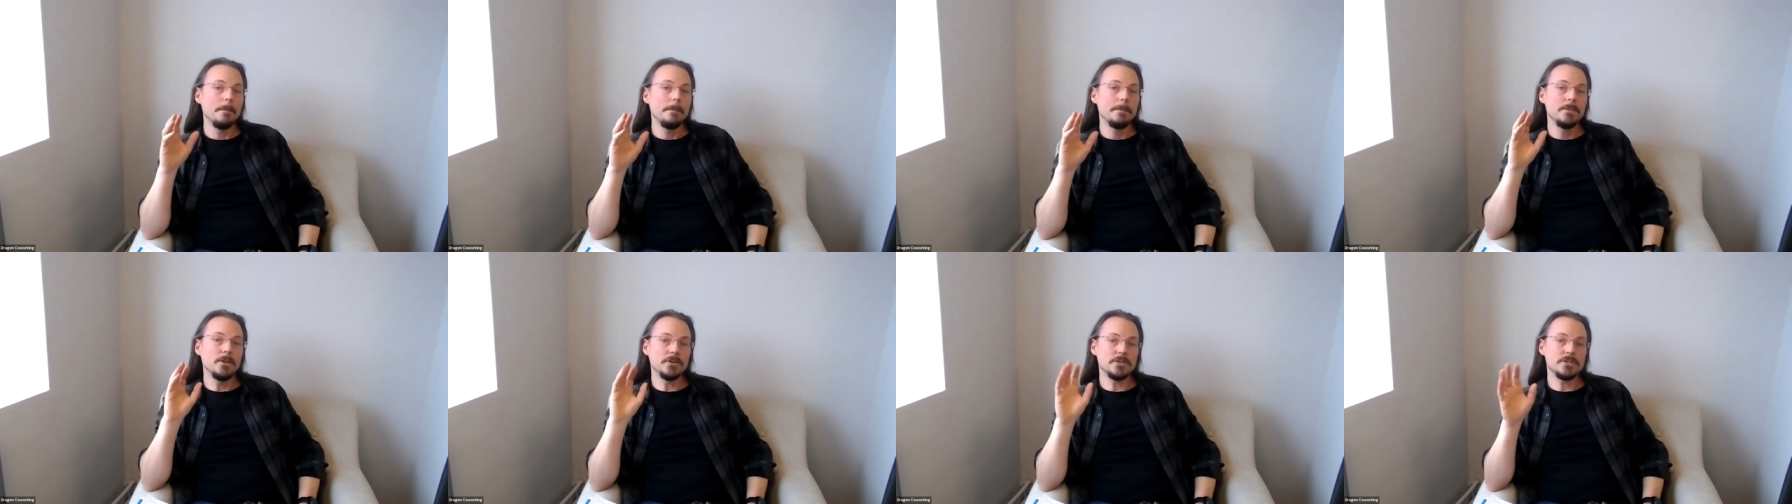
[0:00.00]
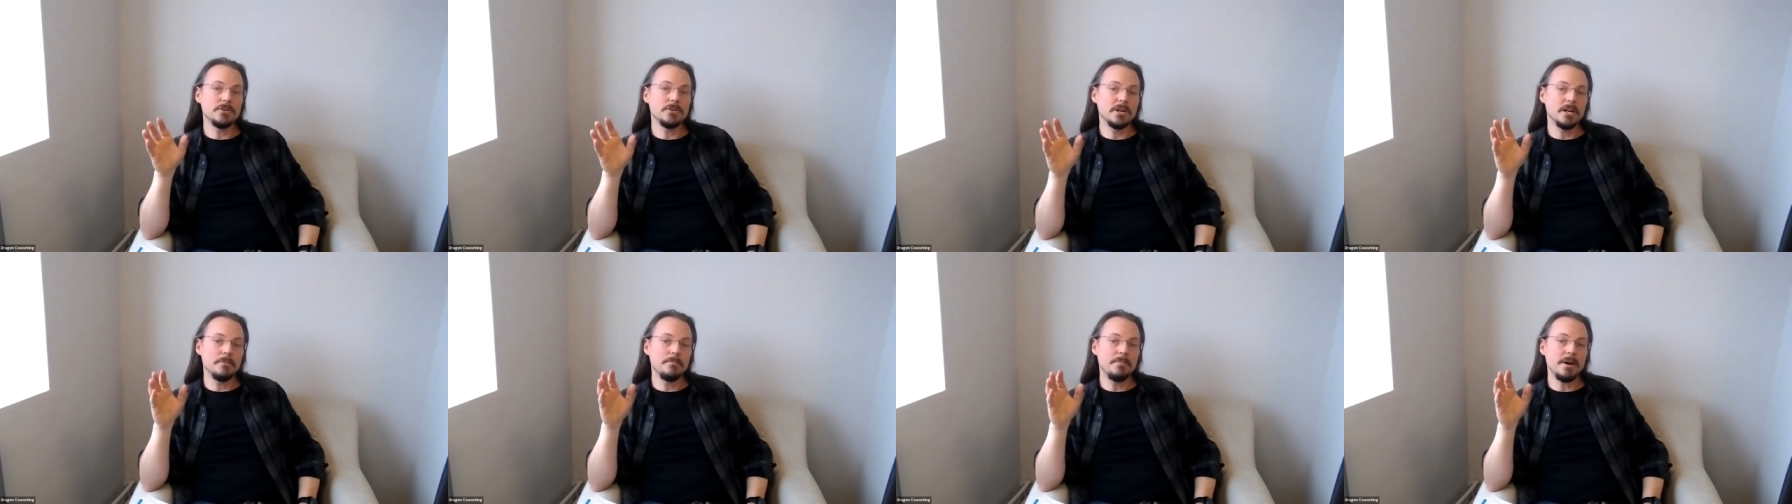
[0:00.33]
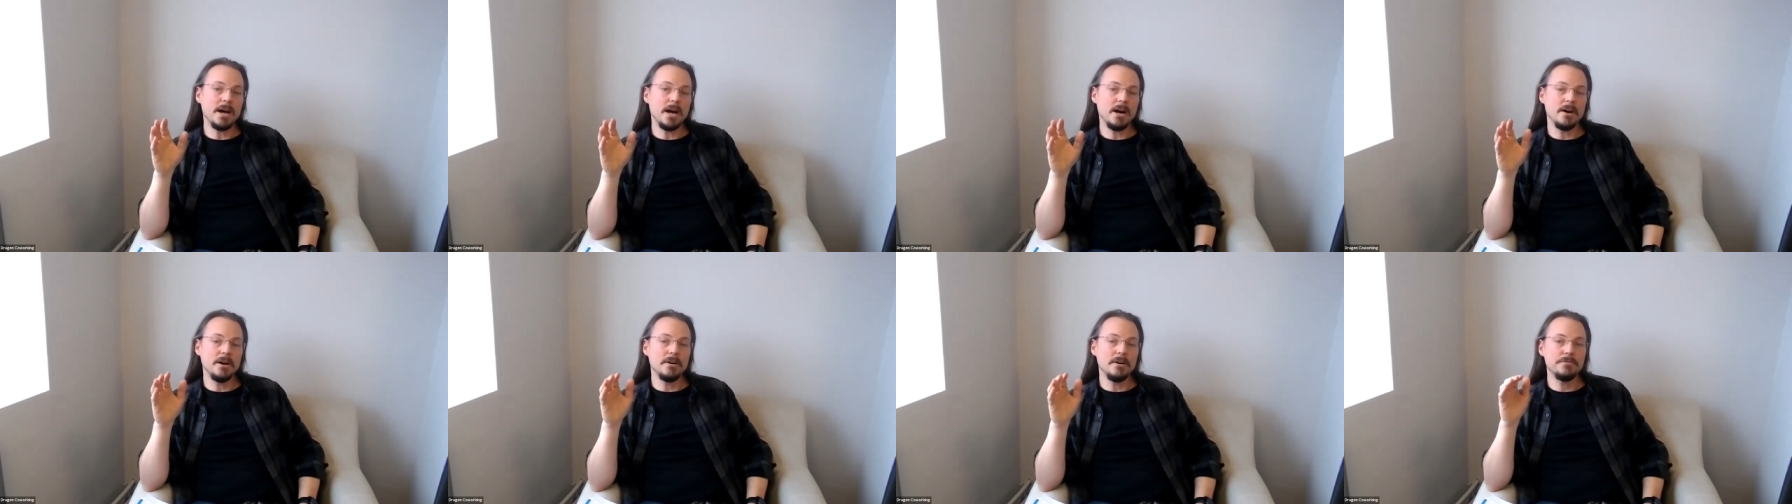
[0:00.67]
I'm not talking
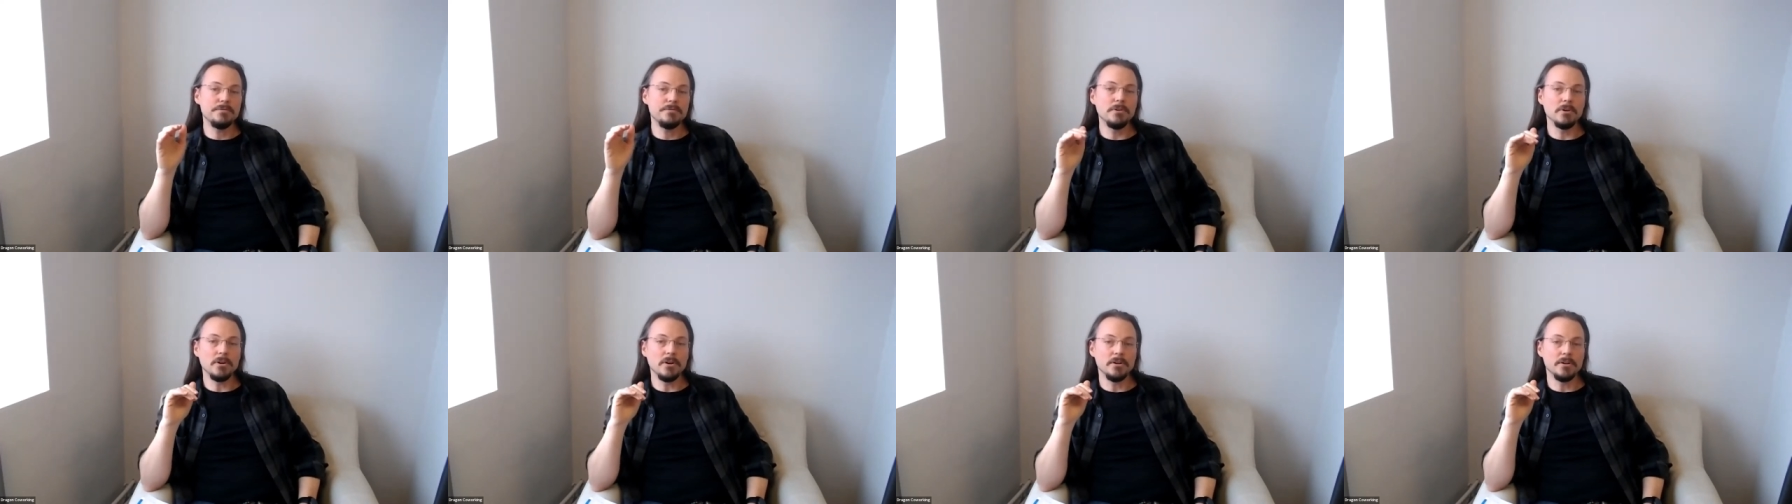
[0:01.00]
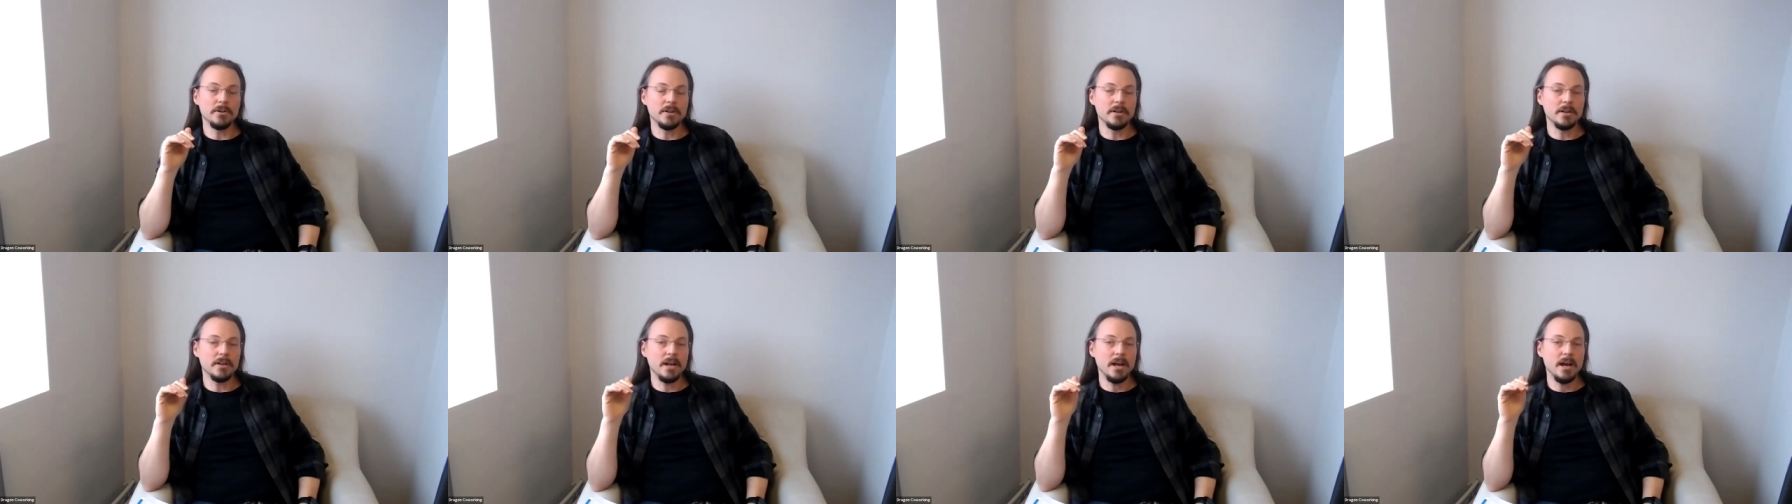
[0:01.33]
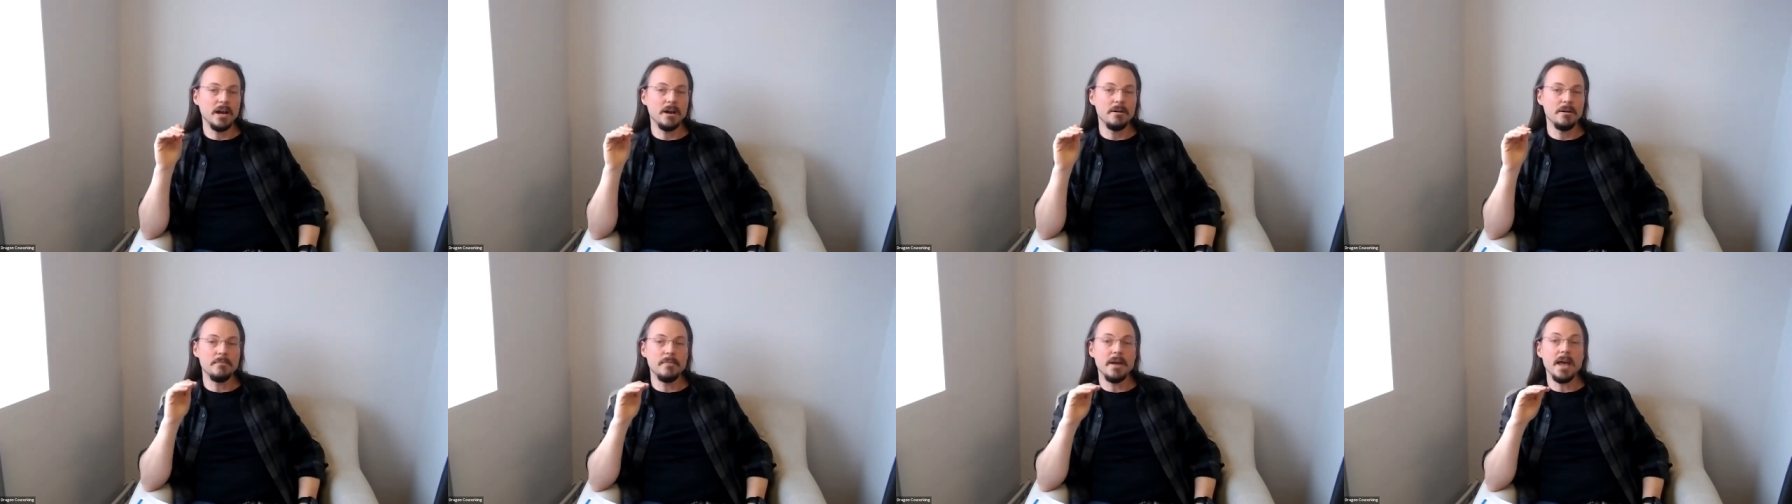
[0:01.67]
about full-on
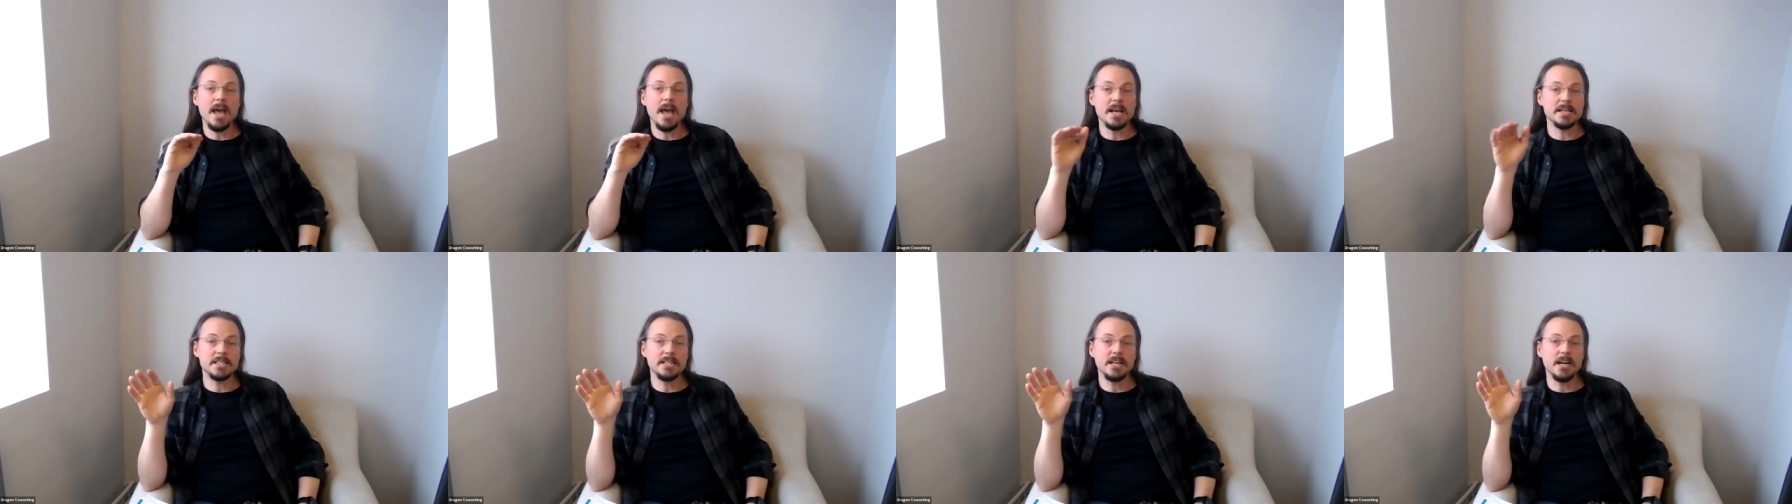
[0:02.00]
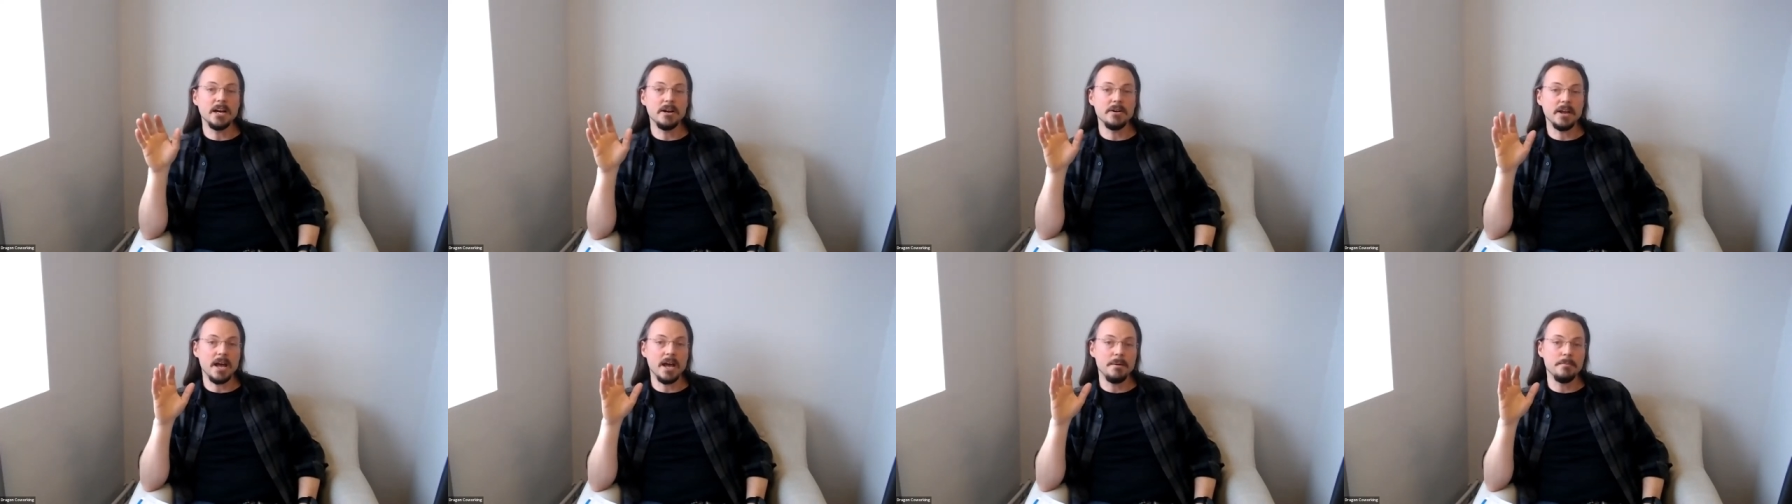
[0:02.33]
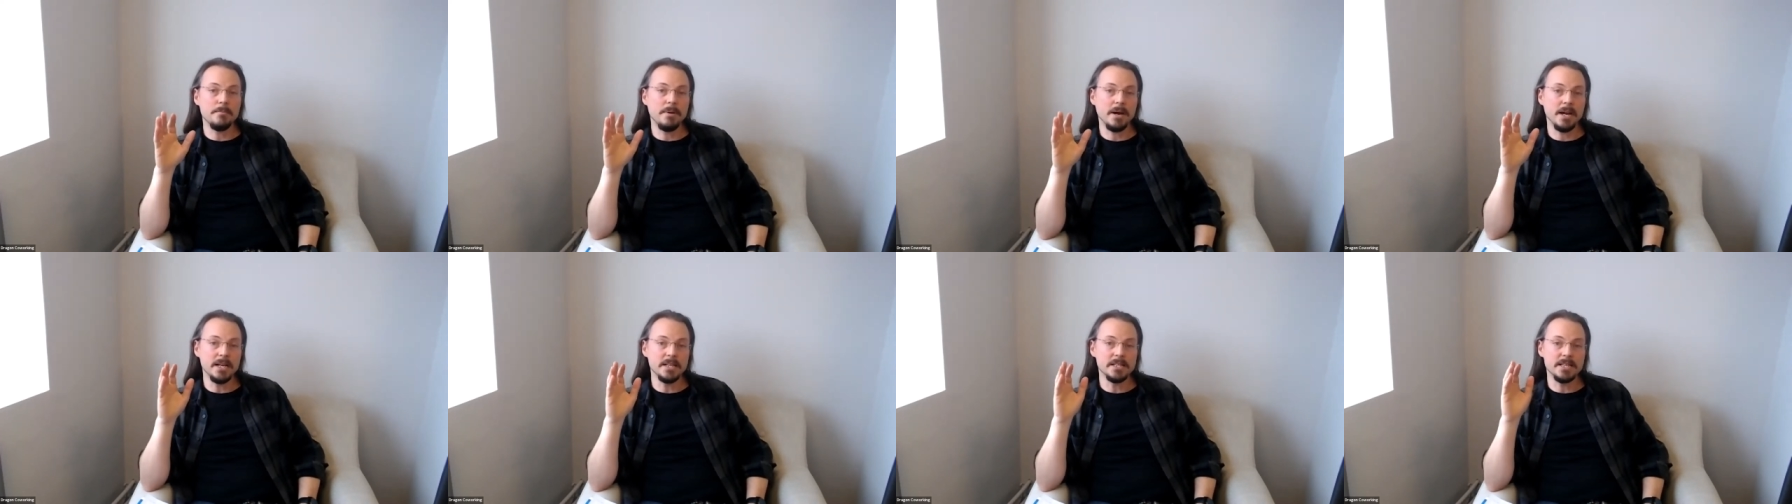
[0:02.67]
SEO
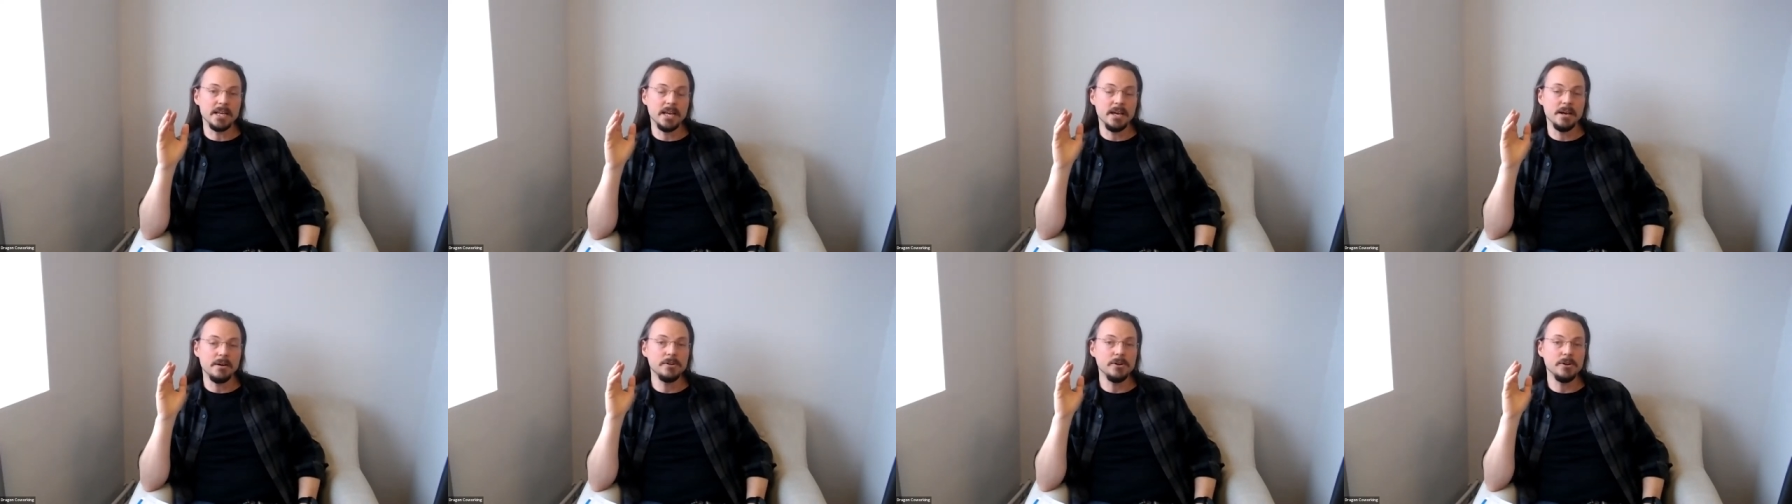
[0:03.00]
campaigns here.